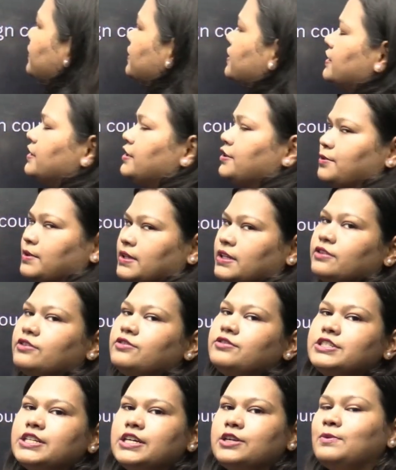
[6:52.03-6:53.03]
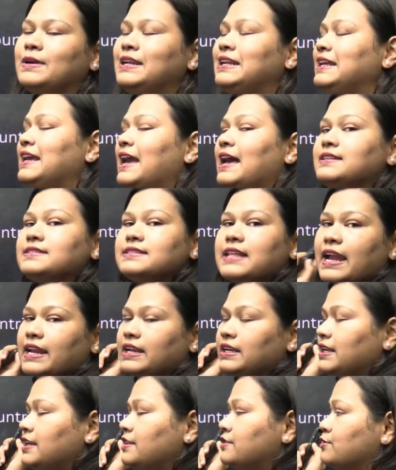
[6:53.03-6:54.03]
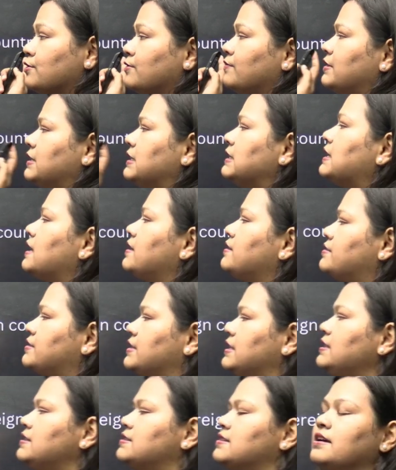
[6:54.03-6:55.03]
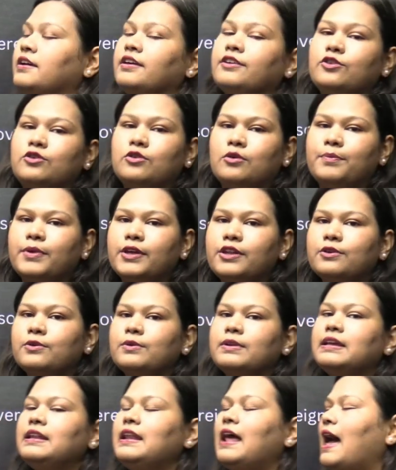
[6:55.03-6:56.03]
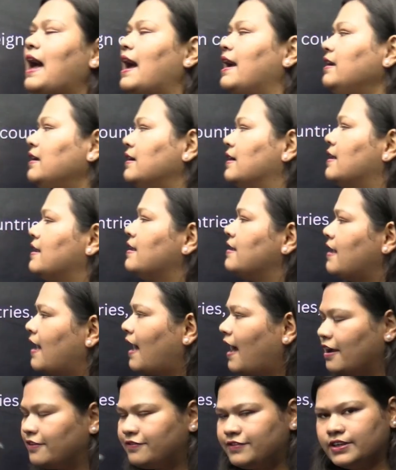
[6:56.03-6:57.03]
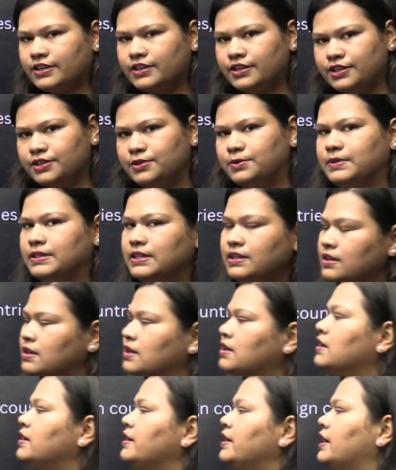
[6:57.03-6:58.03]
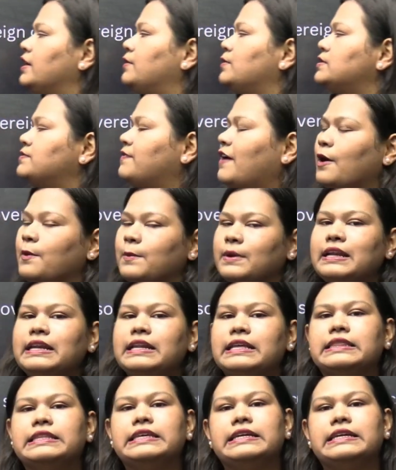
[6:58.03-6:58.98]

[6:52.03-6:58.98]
Union. So G20 has 19 sovereign countries, European Union and African Union. It was founded in the year